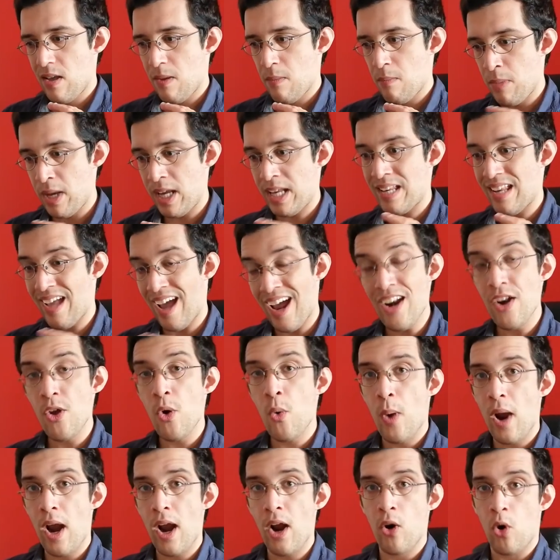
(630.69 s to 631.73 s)
been
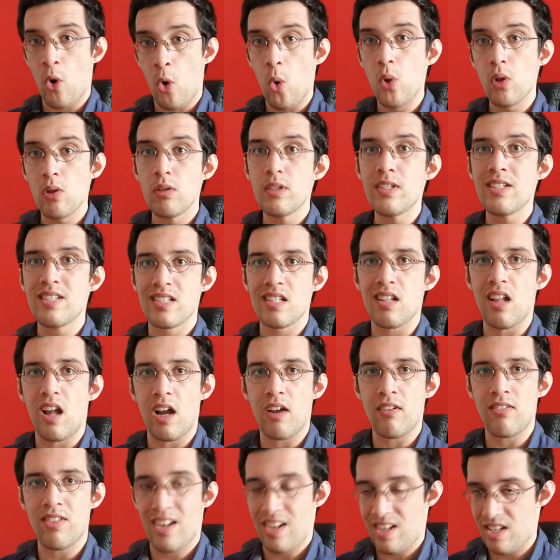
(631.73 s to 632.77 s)
unaware all his
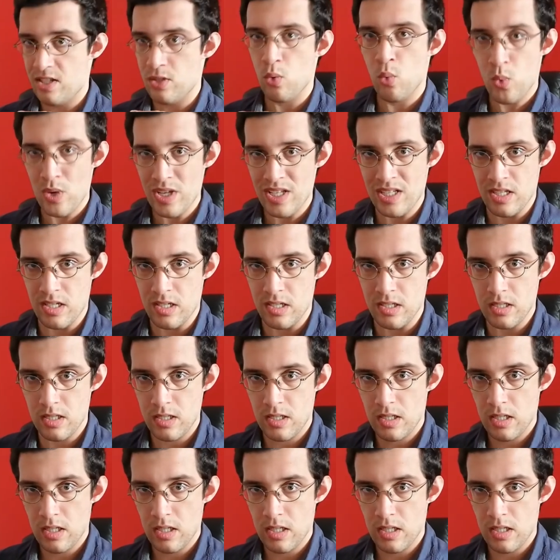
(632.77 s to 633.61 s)
life that he's a wizard.